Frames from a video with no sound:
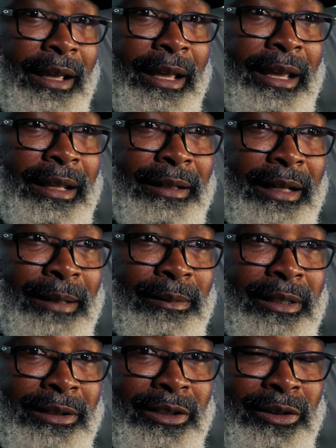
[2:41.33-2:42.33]
And I'm
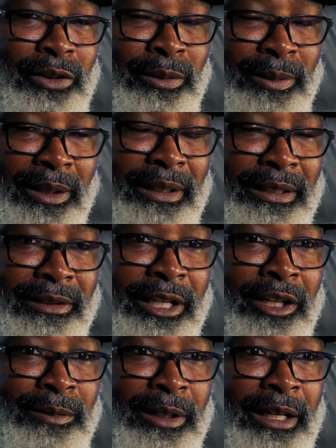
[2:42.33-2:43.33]
listening to Maliq
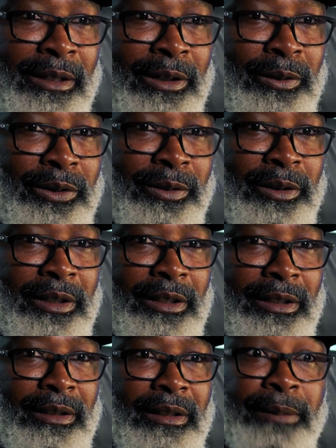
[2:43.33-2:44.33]
tell me, hey, coach,
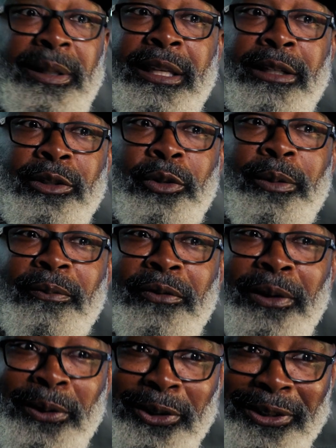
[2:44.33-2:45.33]
let me get to him
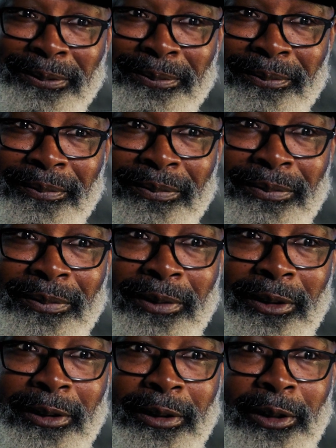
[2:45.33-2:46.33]
first.
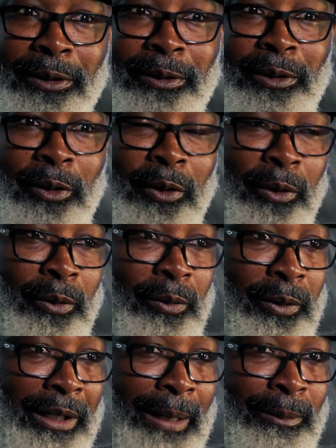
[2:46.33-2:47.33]
You know, or
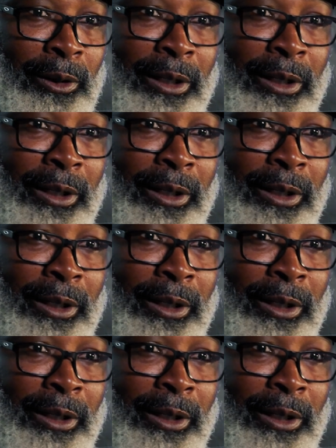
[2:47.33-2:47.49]
when I'm